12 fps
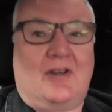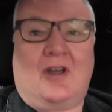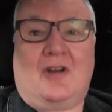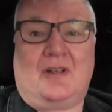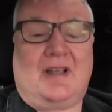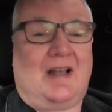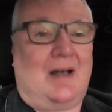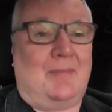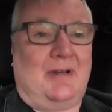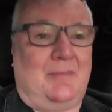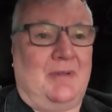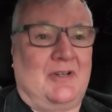no
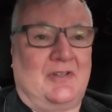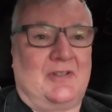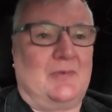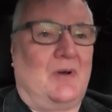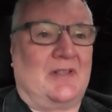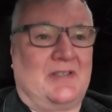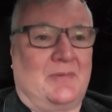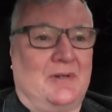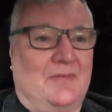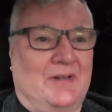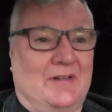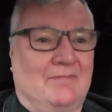carbon emissions
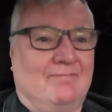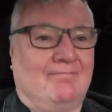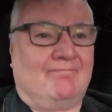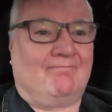whatsoever.